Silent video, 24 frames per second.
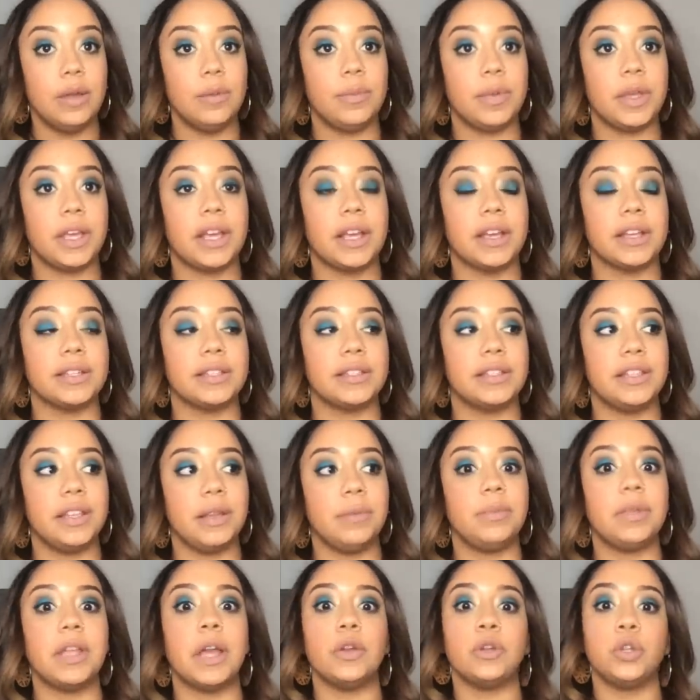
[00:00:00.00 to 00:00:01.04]
because
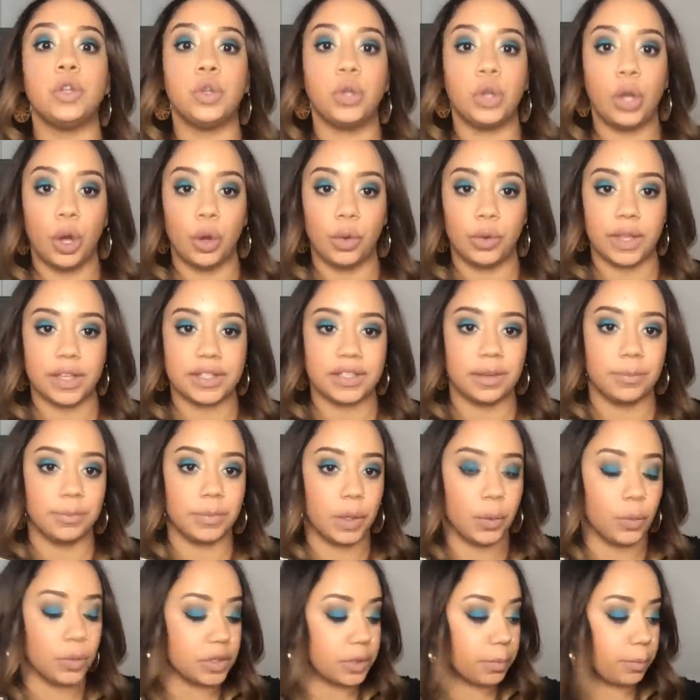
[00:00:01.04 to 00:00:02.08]
deep down you know that
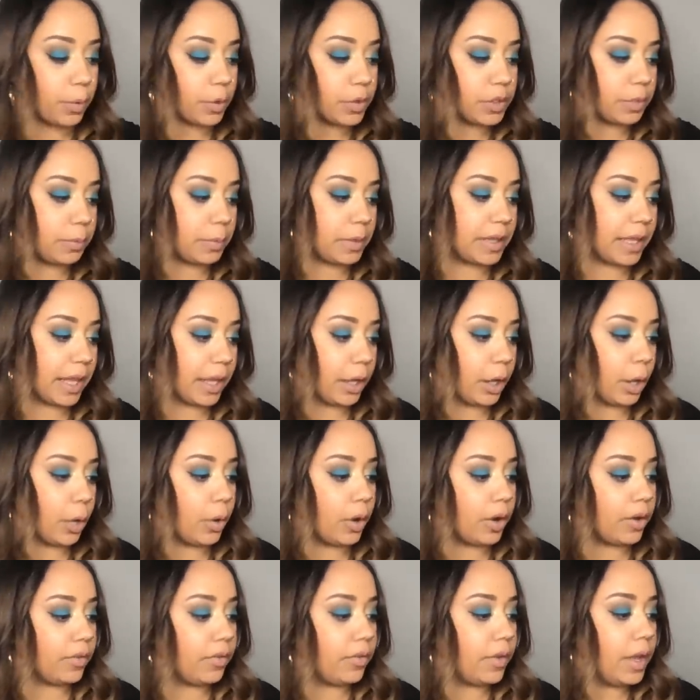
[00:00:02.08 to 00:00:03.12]
something was supposed to be let go
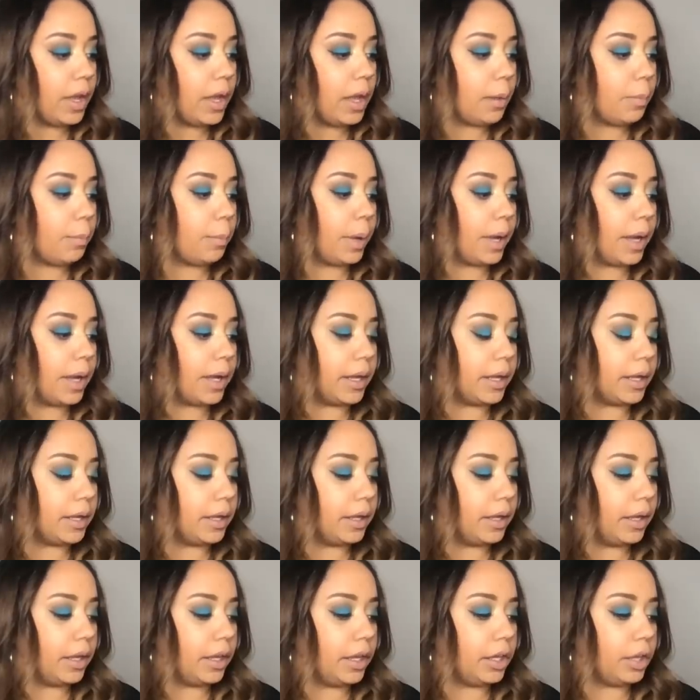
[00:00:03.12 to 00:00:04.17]
of but
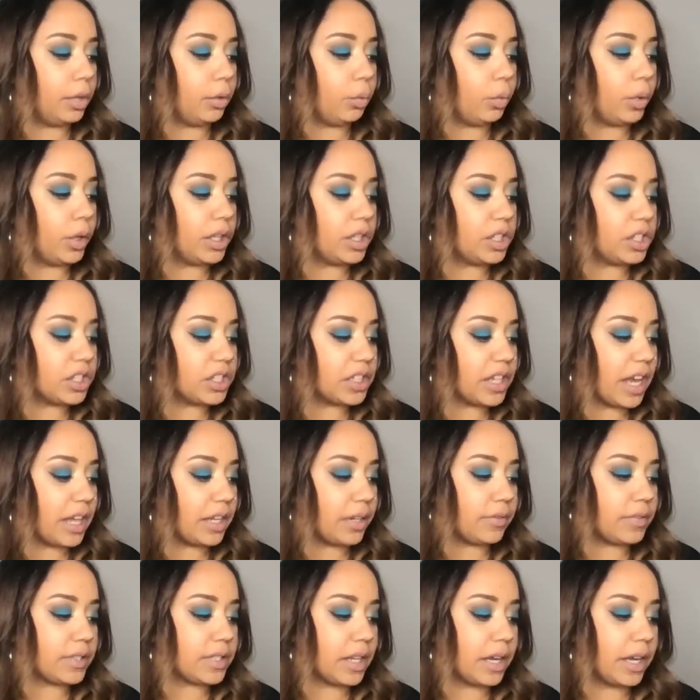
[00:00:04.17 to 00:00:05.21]
you're really just kind
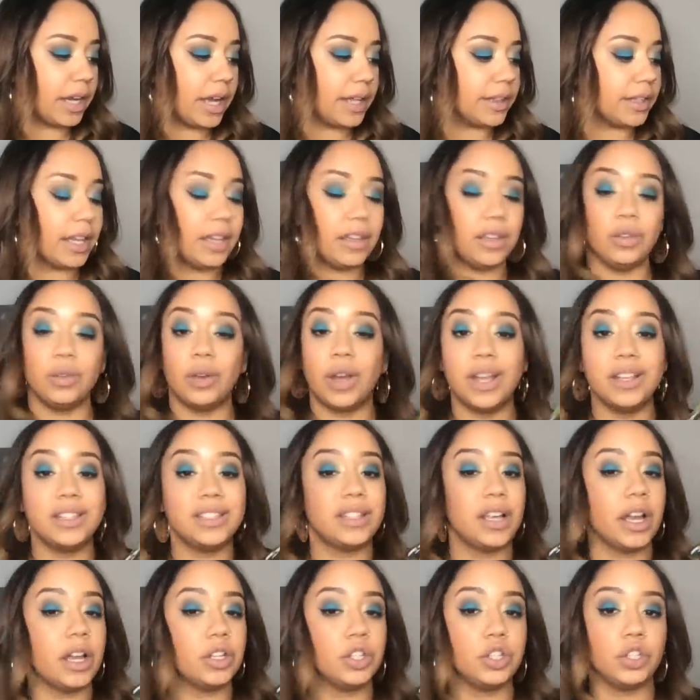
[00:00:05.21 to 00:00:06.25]
of stuck on that you guys
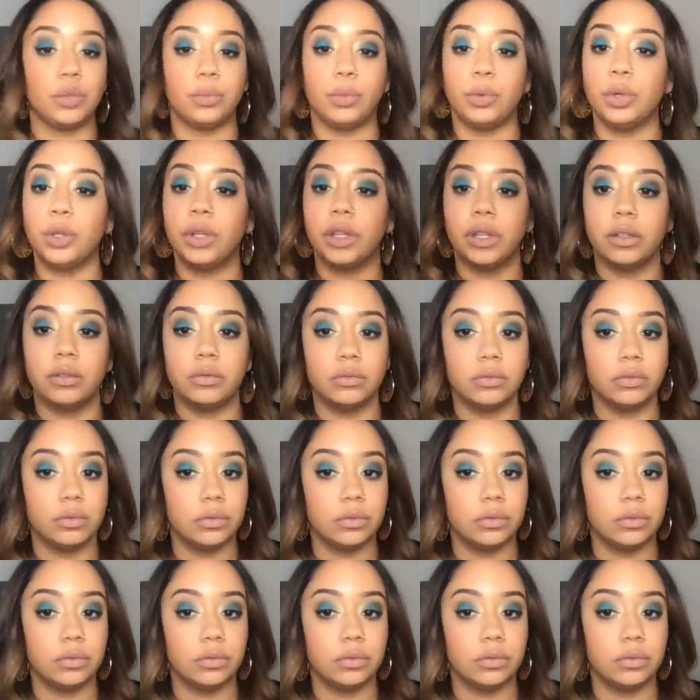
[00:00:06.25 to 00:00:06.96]
dodged a bullet